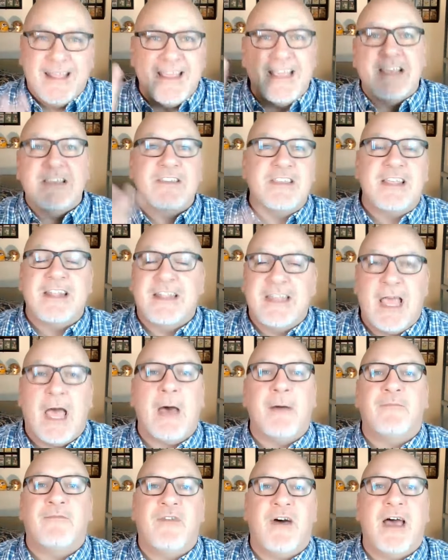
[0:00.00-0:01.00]
These are the
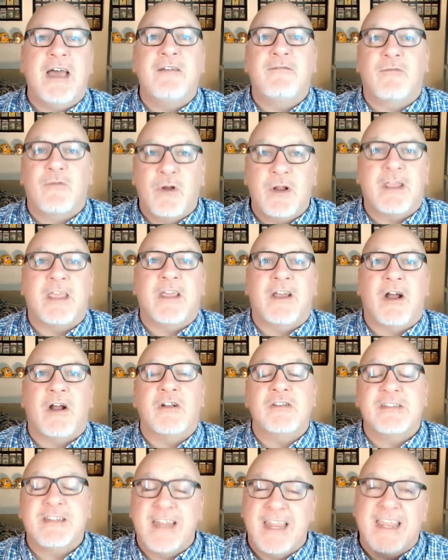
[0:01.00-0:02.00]
top five rookie
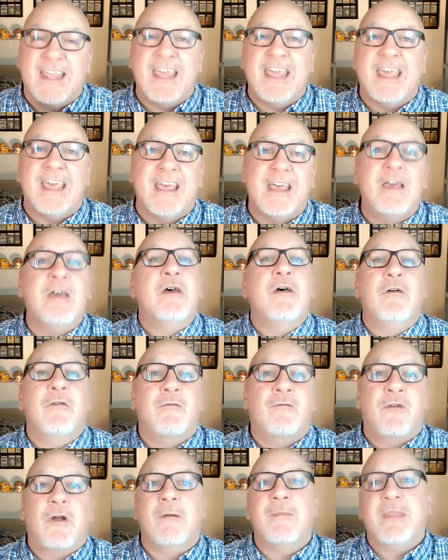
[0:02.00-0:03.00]
cards to get
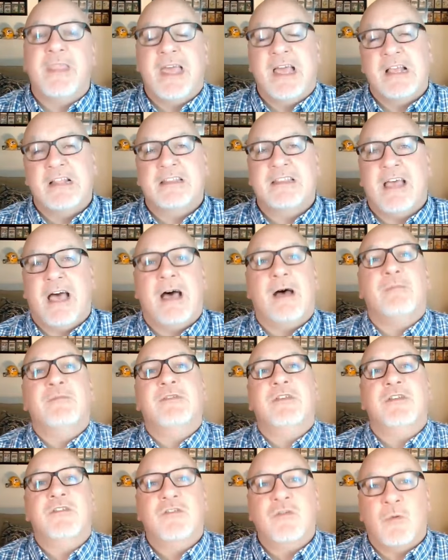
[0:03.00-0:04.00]
from that
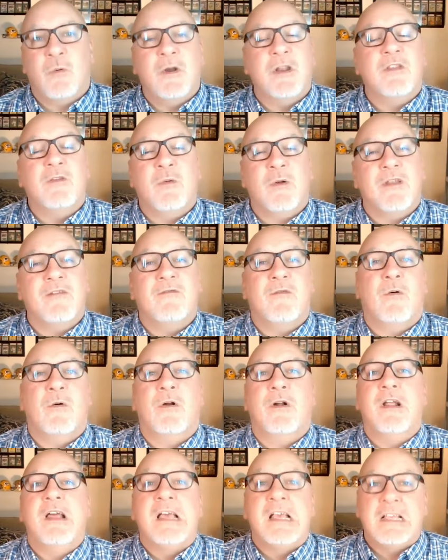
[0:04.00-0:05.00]
Topps
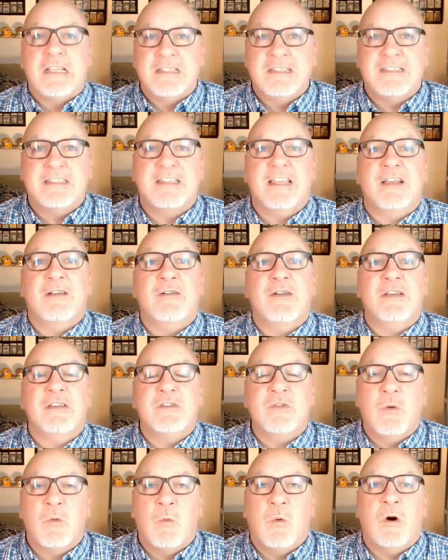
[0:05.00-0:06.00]
2024
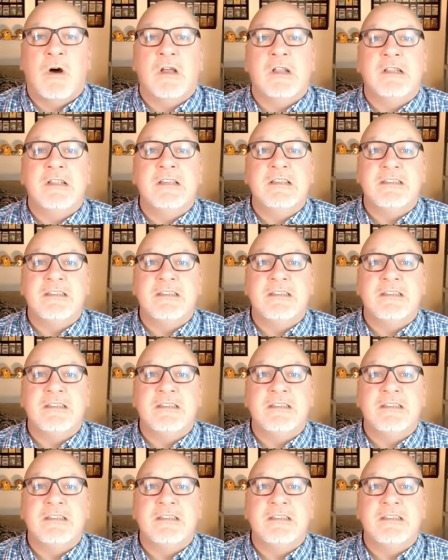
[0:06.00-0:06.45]
Series 1